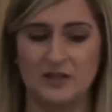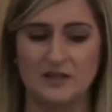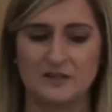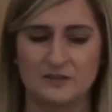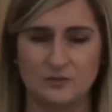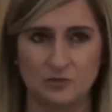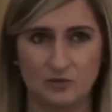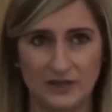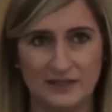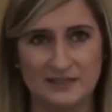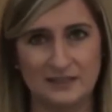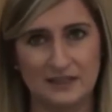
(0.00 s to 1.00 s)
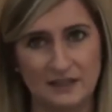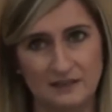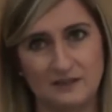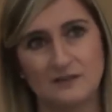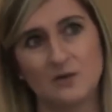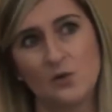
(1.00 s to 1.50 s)
So trying to get
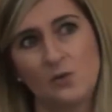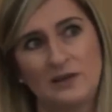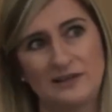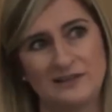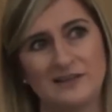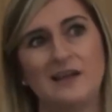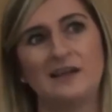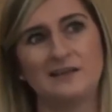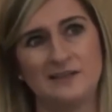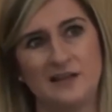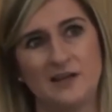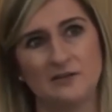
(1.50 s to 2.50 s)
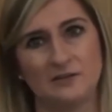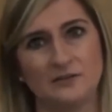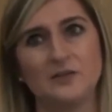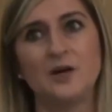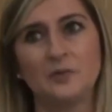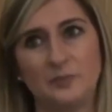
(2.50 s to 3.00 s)
this whole anxiety out of
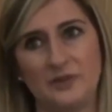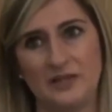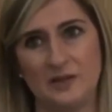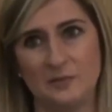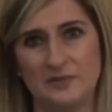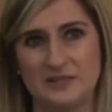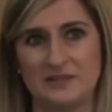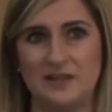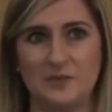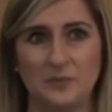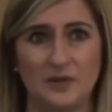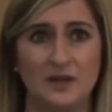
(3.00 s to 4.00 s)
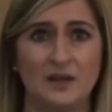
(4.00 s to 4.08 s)
not being able to sleep